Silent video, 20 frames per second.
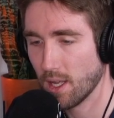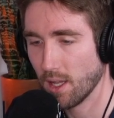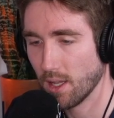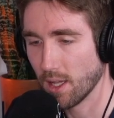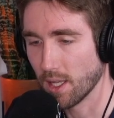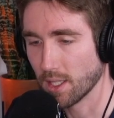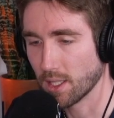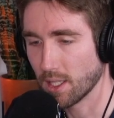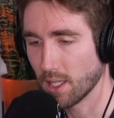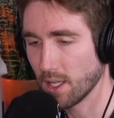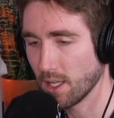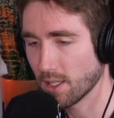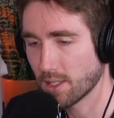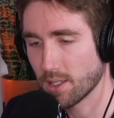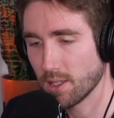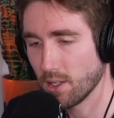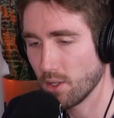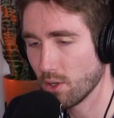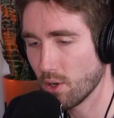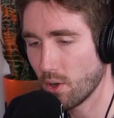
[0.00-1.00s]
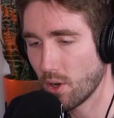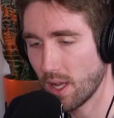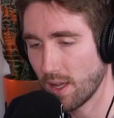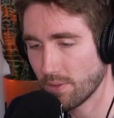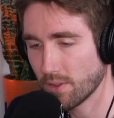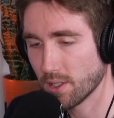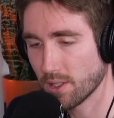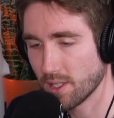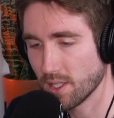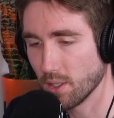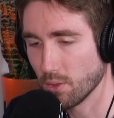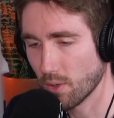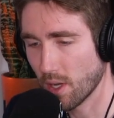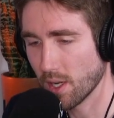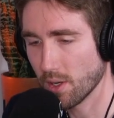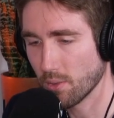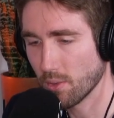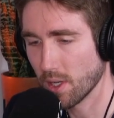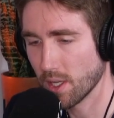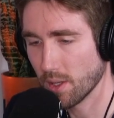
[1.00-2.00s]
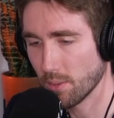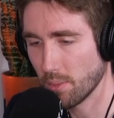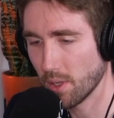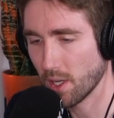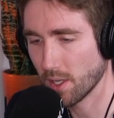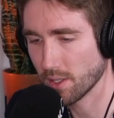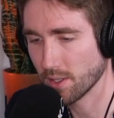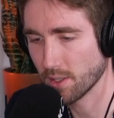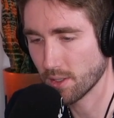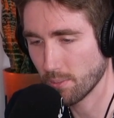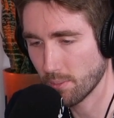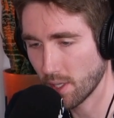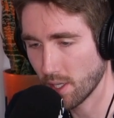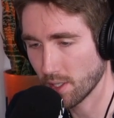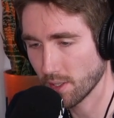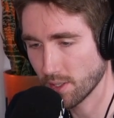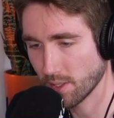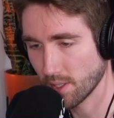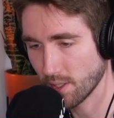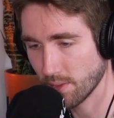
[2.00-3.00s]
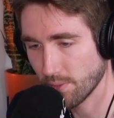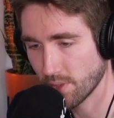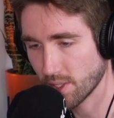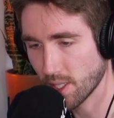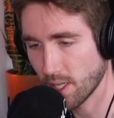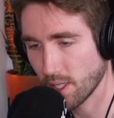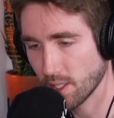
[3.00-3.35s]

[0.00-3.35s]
Like you don't have to see right away the positive side to